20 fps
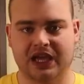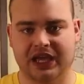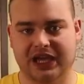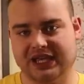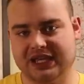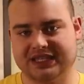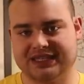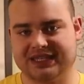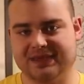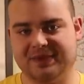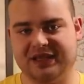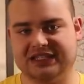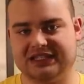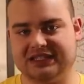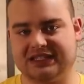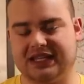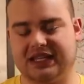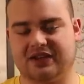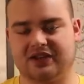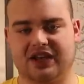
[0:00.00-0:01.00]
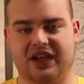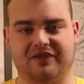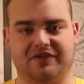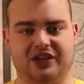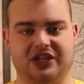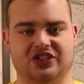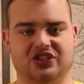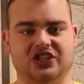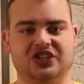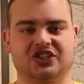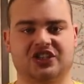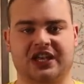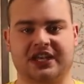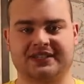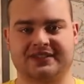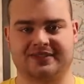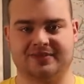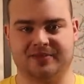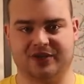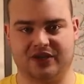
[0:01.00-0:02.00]
I estimated that on average each
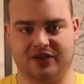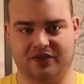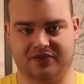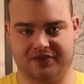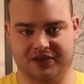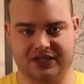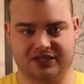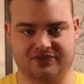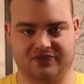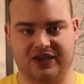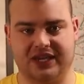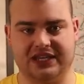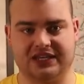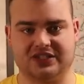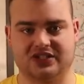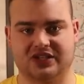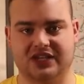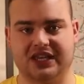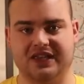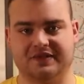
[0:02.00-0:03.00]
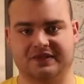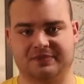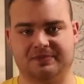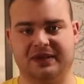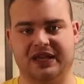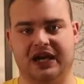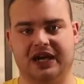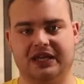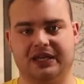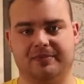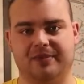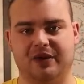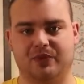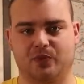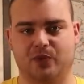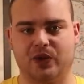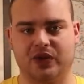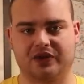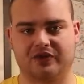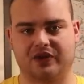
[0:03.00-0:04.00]
customer of this range leaves behind
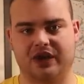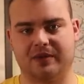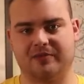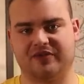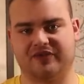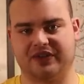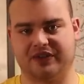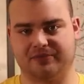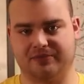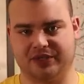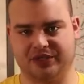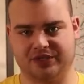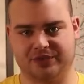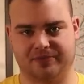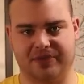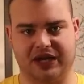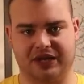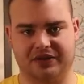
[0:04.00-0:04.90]
about 1 gram of unburnt